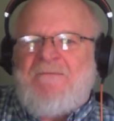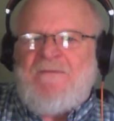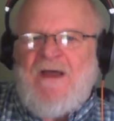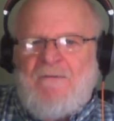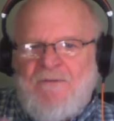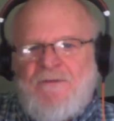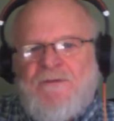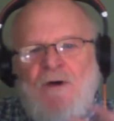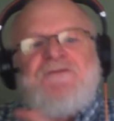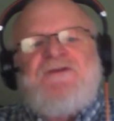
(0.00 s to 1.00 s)
Now,
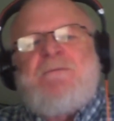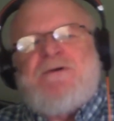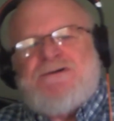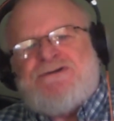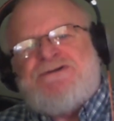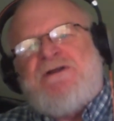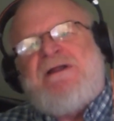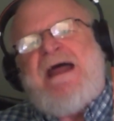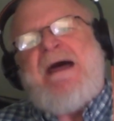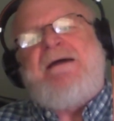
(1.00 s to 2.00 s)
those numbers are still